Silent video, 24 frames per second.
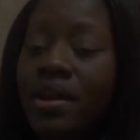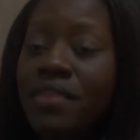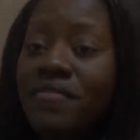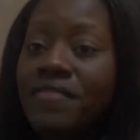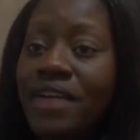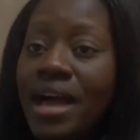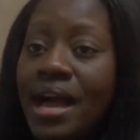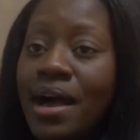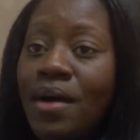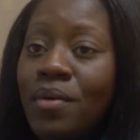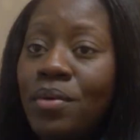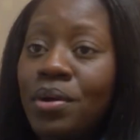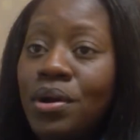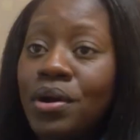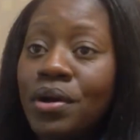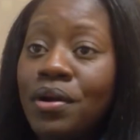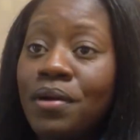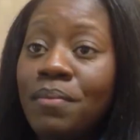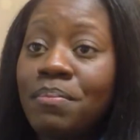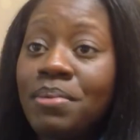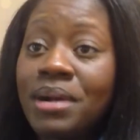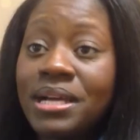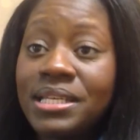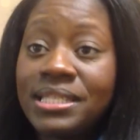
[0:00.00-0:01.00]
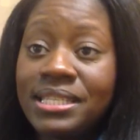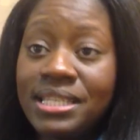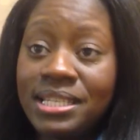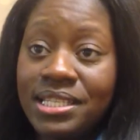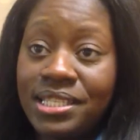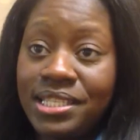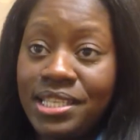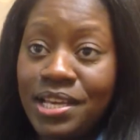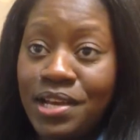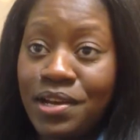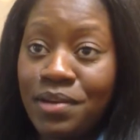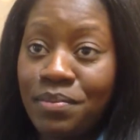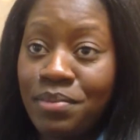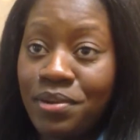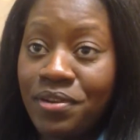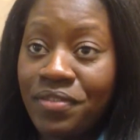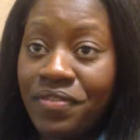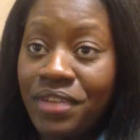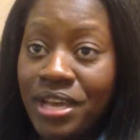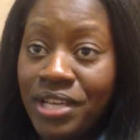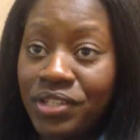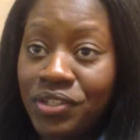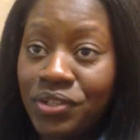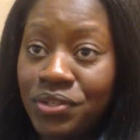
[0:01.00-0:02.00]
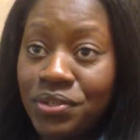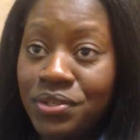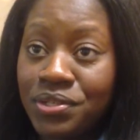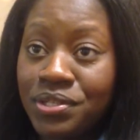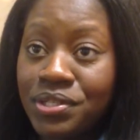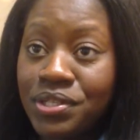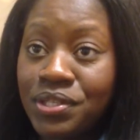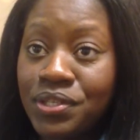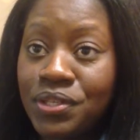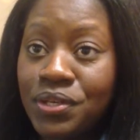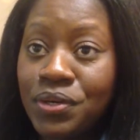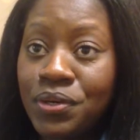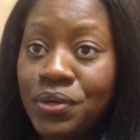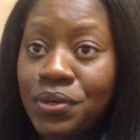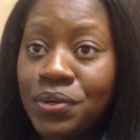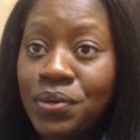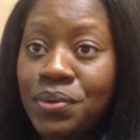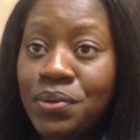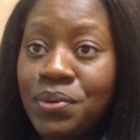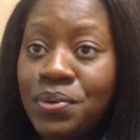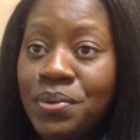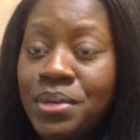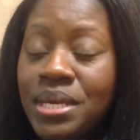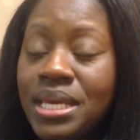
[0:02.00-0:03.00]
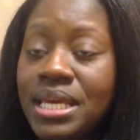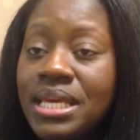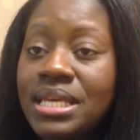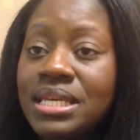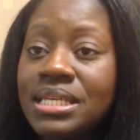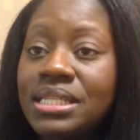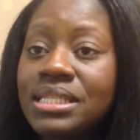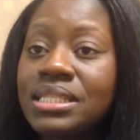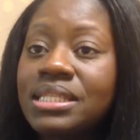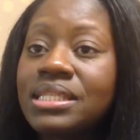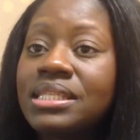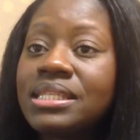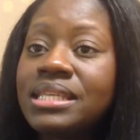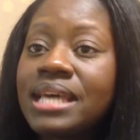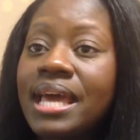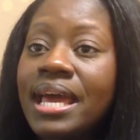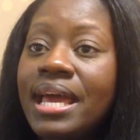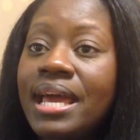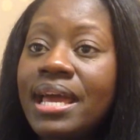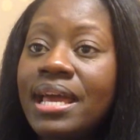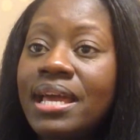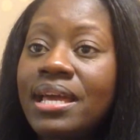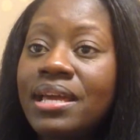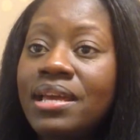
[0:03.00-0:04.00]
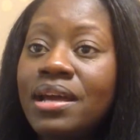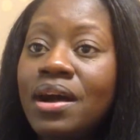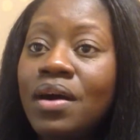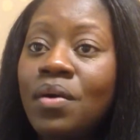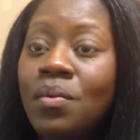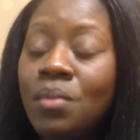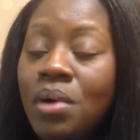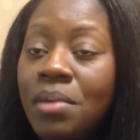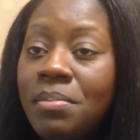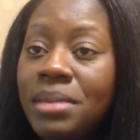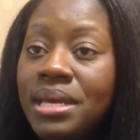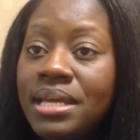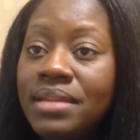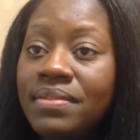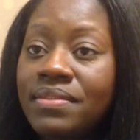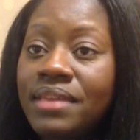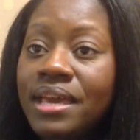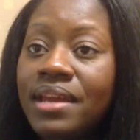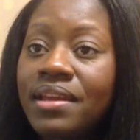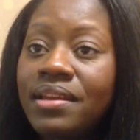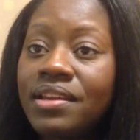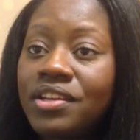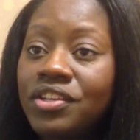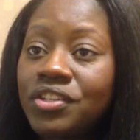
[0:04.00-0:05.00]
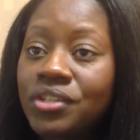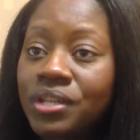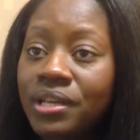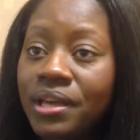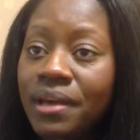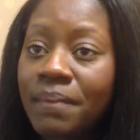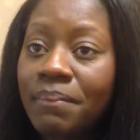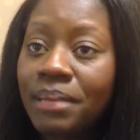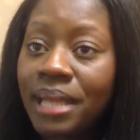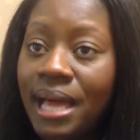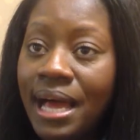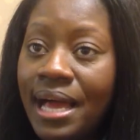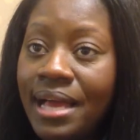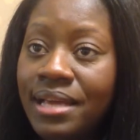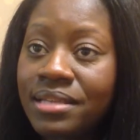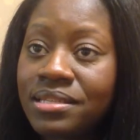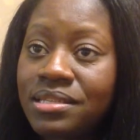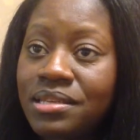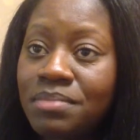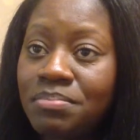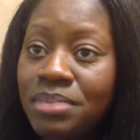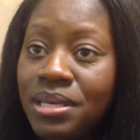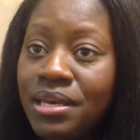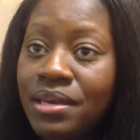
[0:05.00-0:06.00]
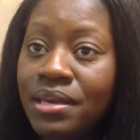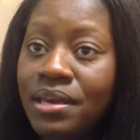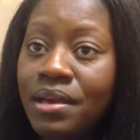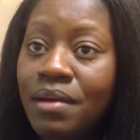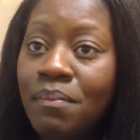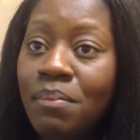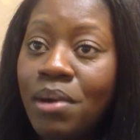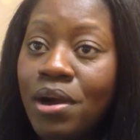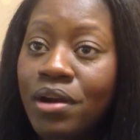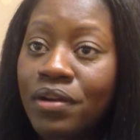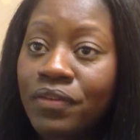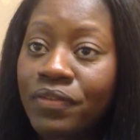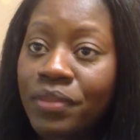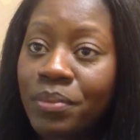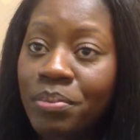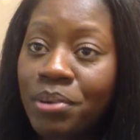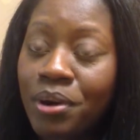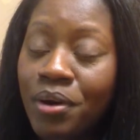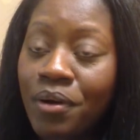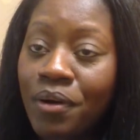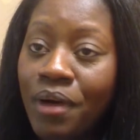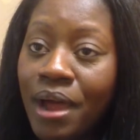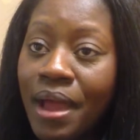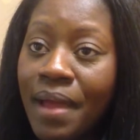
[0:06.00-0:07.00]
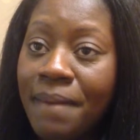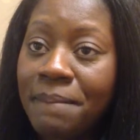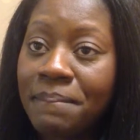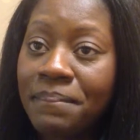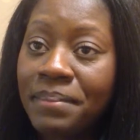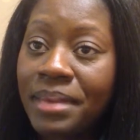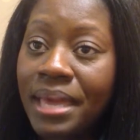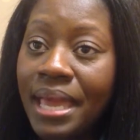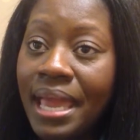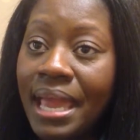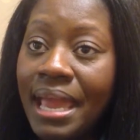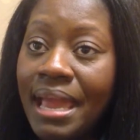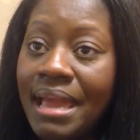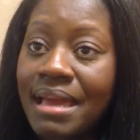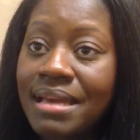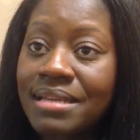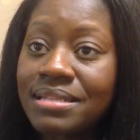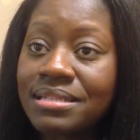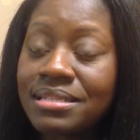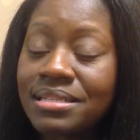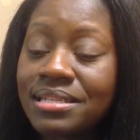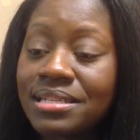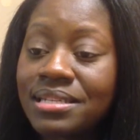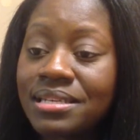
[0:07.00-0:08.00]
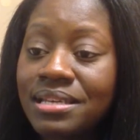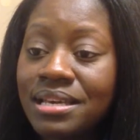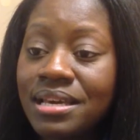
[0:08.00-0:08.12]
of our president's young professionals, who is a young woman that initially applied to be a part of the program and